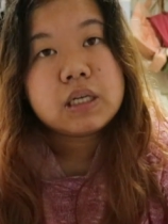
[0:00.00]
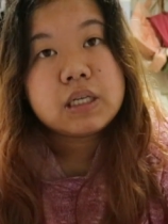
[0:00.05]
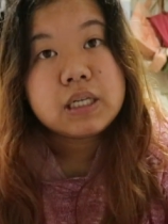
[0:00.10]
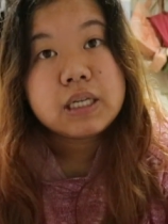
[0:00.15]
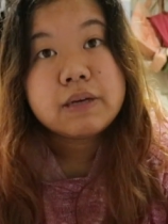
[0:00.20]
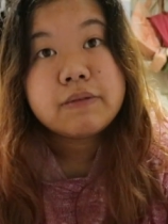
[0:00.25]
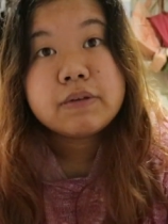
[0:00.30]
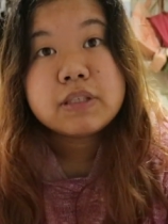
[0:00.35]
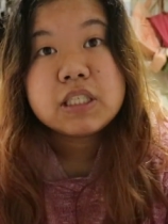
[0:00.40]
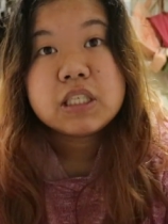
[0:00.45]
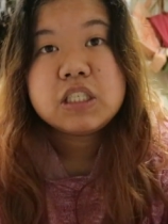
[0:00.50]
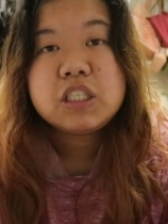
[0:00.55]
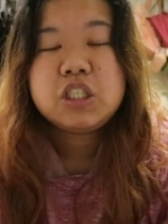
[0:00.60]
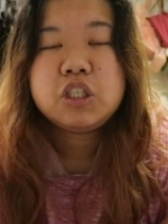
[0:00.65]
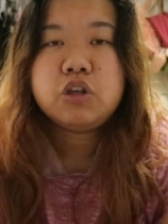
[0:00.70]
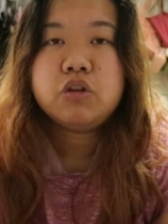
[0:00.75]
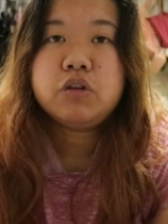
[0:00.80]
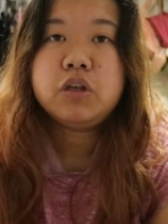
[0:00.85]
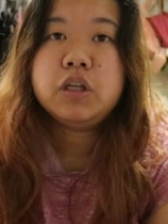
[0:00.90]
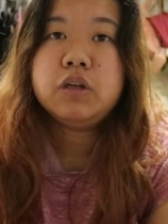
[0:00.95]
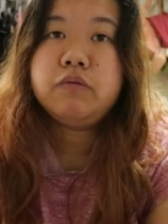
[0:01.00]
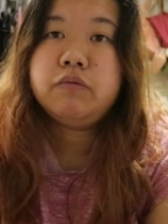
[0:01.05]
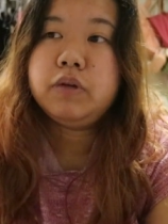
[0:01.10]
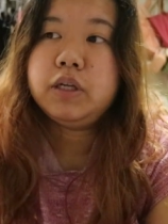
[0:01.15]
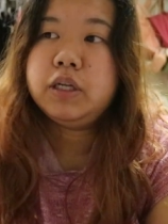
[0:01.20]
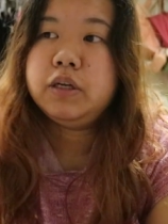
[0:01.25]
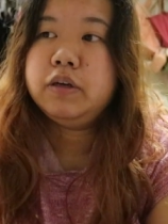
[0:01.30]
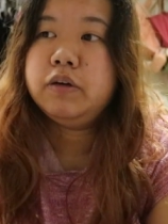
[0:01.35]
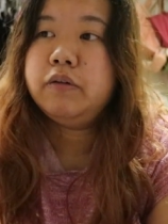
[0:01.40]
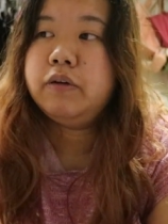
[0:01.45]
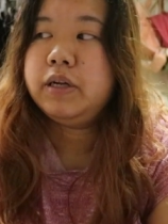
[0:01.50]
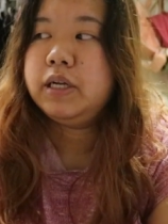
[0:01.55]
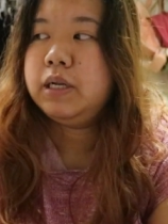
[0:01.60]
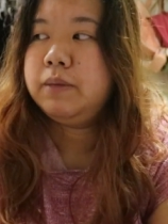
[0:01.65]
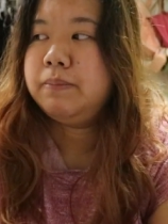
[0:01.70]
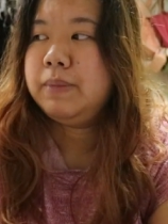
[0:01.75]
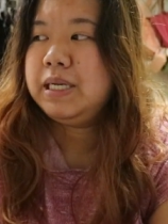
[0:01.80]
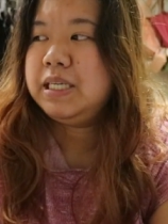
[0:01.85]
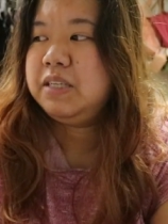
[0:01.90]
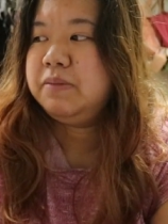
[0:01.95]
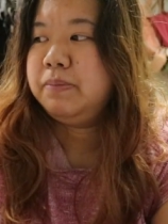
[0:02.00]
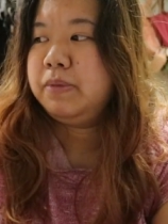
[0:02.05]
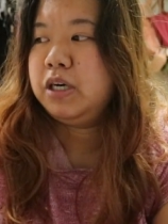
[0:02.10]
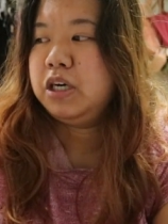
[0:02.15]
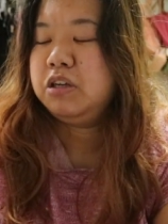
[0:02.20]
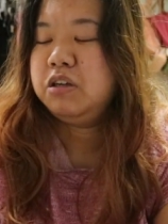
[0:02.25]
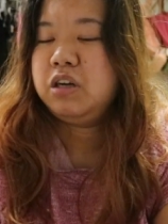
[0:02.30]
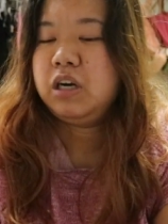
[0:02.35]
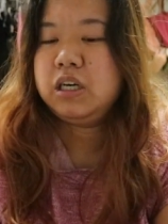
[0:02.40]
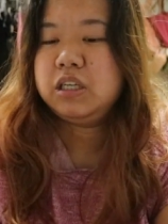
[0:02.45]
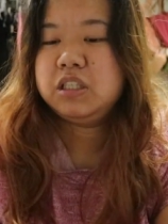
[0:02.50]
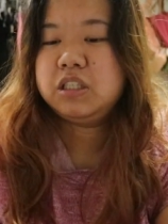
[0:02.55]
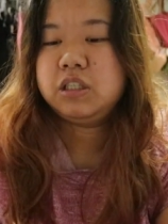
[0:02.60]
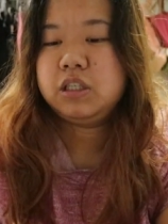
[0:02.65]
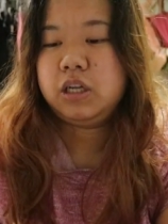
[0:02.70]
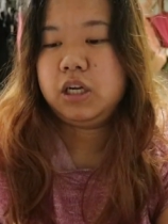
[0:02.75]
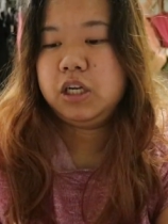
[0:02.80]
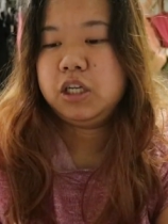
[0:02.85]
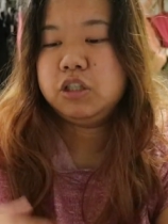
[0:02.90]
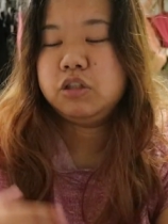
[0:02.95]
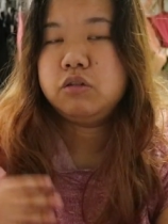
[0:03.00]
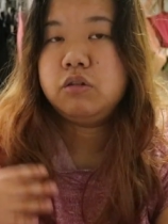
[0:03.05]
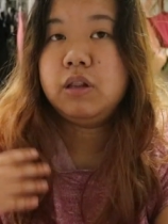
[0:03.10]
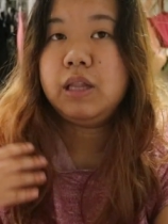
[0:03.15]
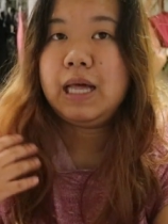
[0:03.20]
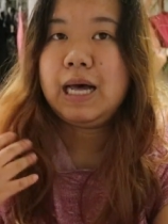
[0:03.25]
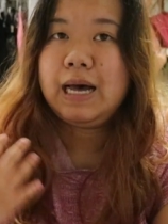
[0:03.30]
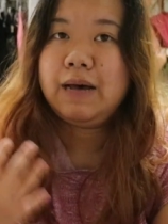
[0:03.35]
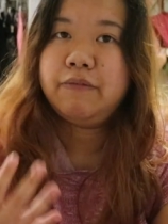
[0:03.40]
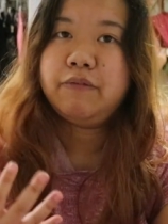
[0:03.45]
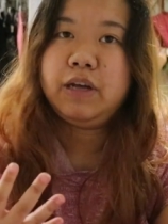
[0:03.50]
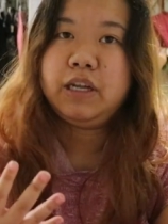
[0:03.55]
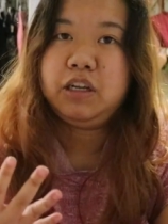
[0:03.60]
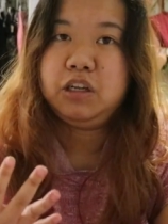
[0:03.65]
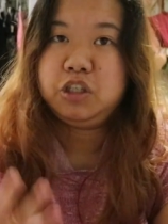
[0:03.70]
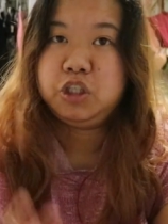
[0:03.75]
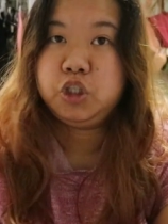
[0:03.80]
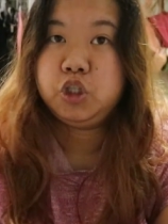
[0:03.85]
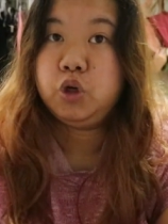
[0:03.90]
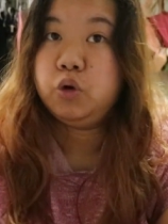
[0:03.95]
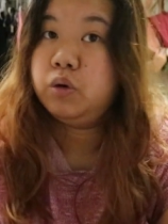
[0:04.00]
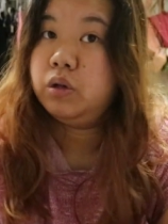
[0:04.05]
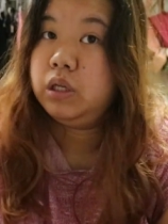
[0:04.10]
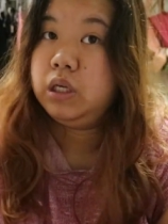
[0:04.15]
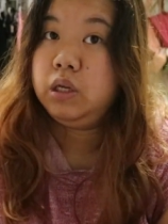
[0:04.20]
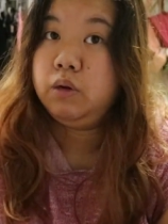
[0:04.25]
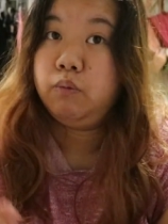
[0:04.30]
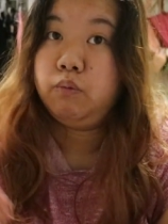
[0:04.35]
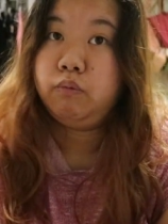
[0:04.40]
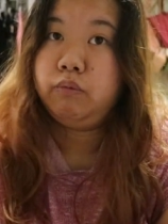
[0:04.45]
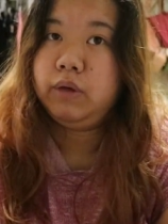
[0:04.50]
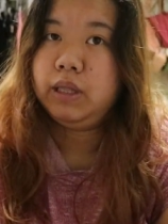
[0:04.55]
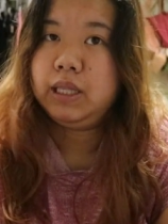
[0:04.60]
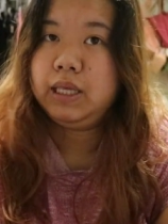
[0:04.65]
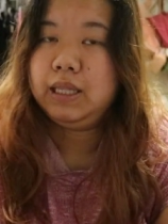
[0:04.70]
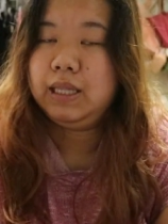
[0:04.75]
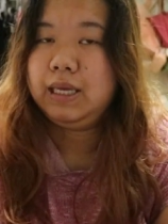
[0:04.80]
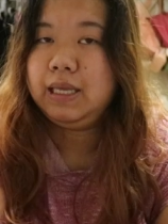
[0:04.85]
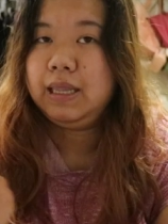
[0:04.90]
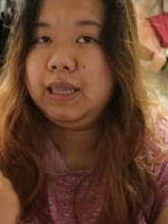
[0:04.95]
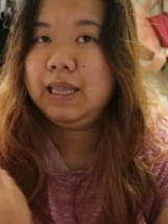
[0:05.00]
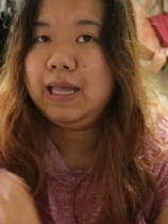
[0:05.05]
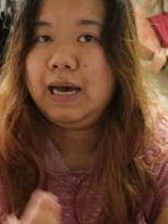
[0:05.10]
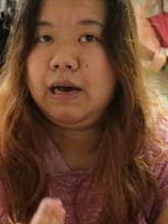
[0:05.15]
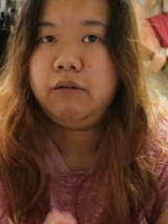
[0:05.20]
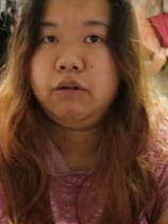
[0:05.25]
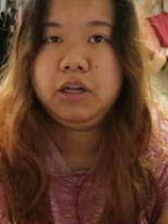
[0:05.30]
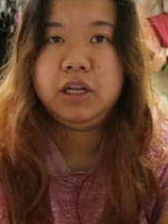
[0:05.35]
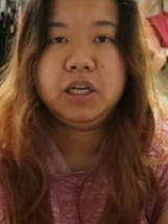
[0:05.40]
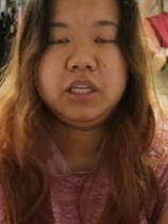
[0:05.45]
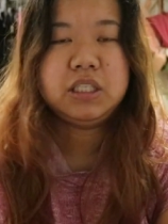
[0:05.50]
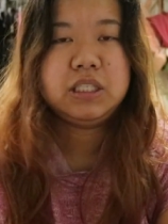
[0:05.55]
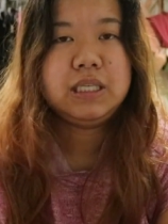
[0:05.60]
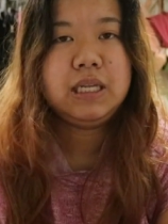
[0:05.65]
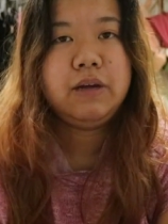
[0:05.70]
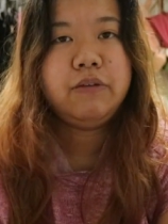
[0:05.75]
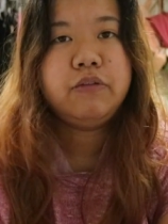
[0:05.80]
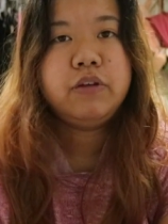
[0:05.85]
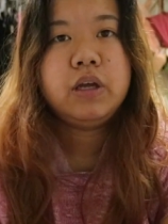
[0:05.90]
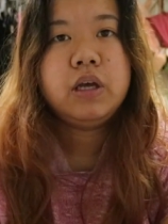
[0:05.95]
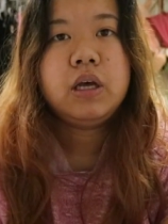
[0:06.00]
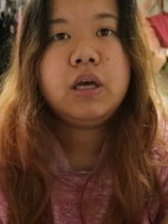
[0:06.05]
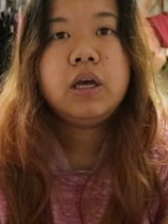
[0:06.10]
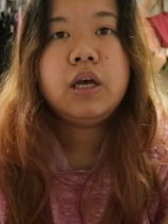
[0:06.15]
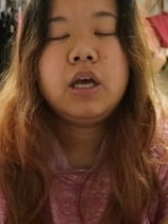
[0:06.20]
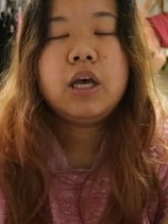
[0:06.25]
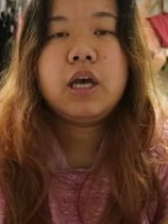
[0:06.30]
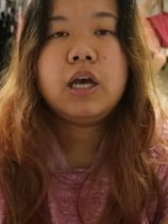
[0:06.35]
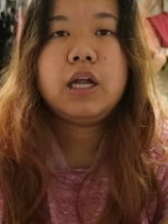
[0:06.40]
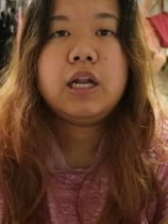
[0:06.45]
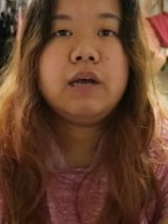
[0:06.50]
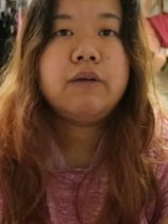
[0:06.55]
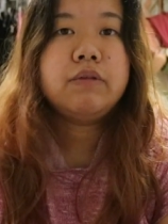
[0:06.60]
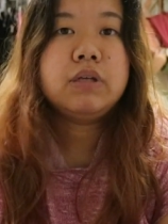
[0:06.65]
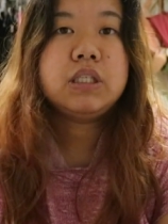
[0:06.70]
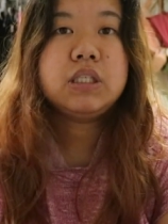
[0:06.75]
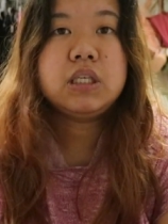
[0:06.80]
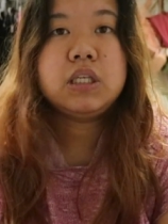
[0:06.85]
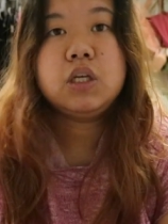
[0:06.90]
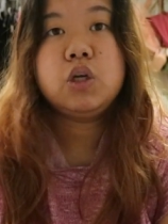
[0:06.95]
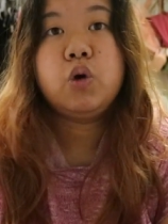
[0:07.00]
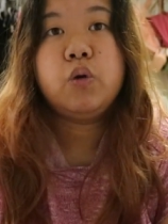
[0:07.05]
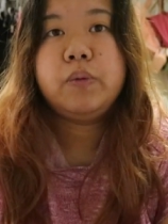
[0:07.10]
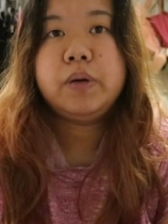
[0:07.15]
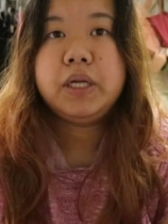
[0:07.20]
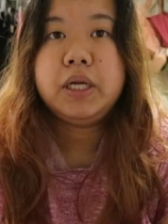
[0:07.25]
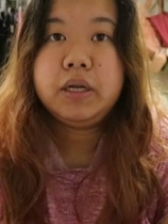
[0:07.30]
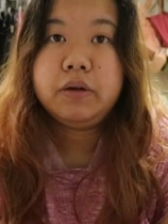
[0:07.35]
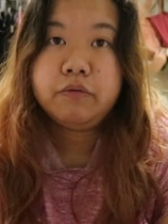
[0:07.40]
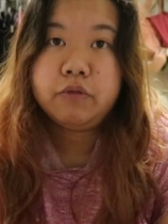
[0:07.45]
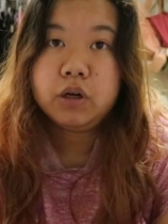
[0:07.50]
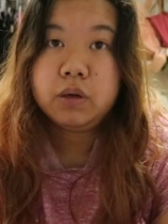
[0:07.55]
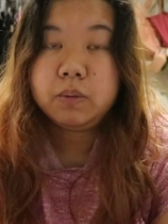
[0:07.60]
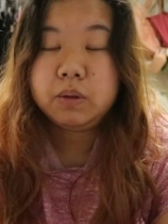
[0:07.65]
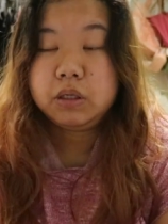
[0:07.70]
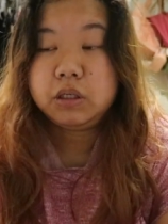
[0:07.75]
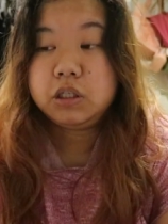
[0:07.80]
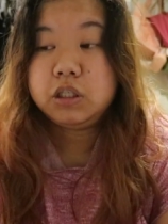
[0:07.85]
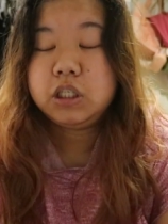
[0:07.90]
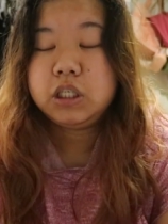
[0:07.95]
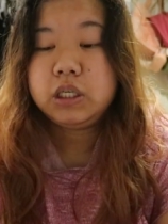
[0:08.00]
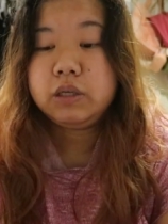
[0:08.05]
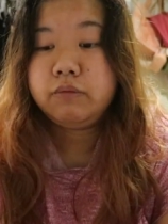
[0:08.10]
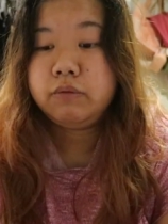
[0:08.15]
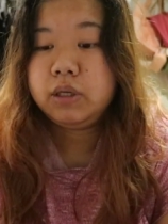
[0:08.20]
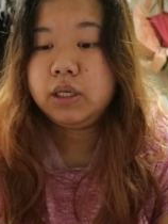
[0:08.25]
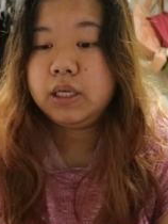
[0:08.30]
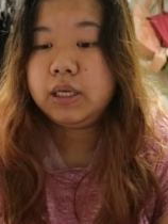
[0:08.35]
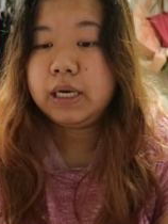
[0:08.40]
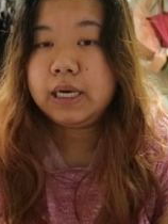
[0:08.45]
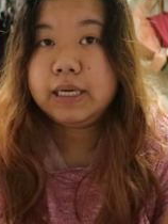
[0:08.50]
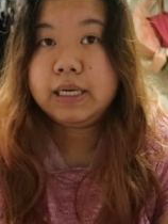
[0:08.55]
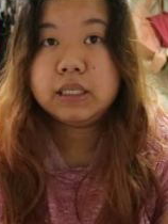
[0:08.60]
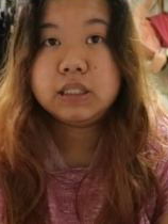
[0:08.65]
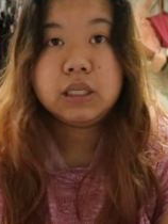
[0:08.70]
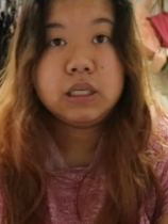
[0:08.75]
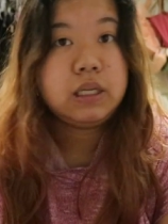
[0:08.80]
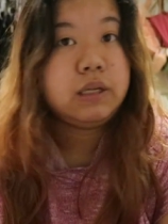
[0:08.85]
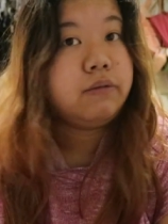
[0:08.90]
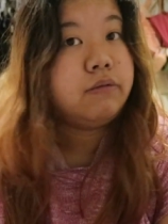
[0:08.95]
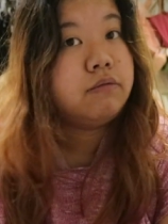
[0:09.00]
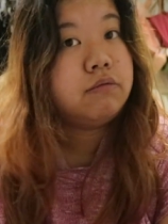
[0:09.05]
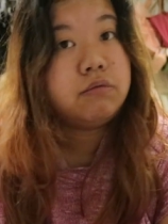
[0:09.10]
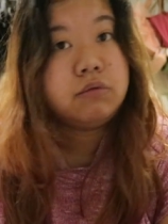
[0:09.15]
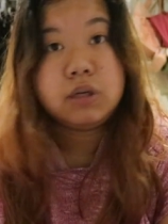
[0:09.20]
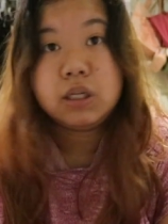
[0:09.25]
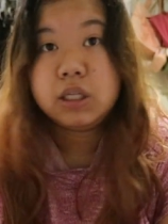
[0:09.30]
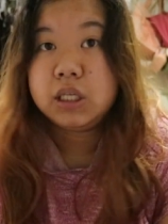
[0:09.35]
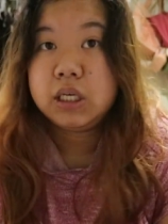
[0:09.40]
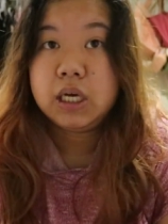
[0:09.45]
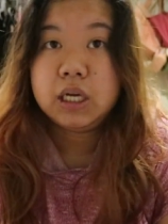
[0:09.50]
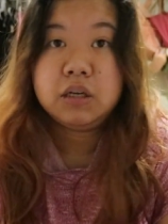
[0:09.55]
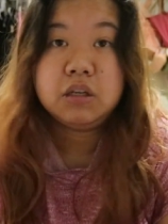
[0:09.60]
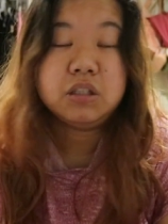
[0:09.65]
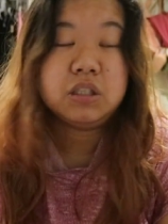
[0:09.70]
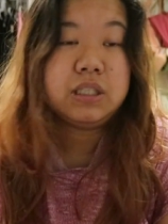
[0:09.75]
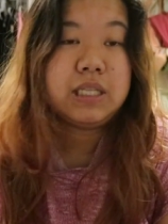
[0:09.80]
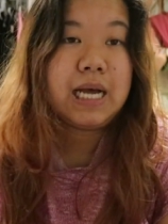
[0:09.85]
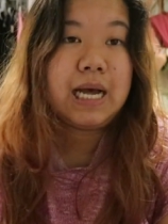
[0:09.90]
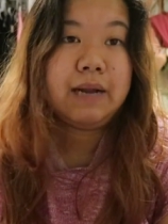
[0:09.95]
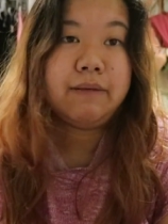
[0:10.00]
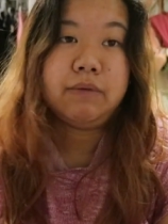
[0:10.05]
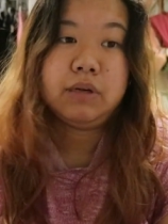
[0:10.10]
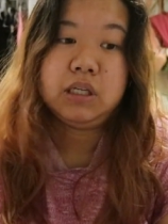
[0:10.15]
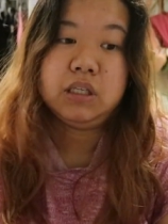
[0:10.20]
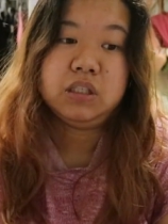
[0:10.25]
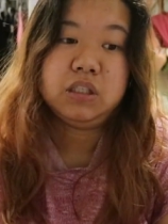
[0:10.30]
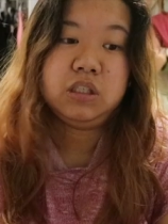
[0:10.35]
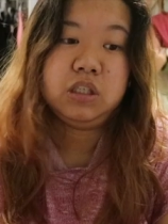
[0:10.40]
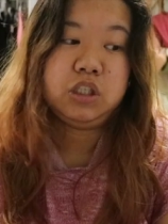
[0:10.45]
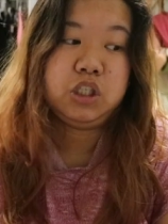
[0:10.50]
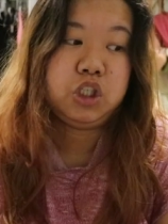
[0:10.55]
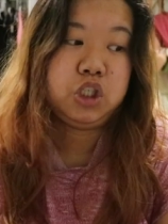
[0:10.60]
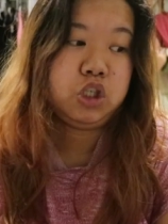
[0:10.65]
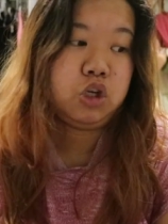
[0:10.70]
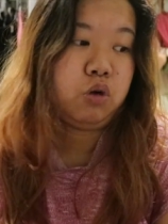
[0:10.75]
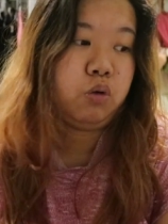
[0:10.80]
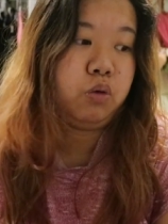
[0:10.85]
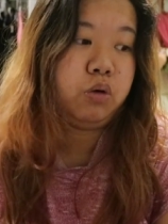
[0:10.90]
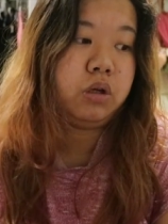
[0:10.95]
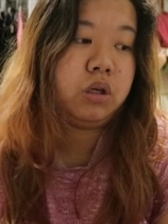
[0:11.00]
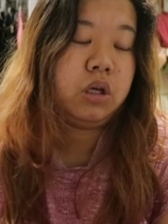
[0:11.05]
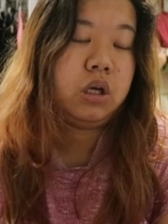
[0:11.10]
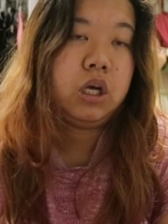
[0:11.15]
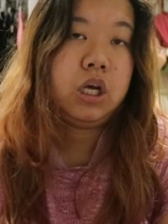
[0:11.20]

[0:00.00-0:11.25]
there was a joke video, and then my brother are starting to laugh at the joke like really like loudly and stuff. And I was sitting over there in front of the TV. I doesn't really understand what is the joke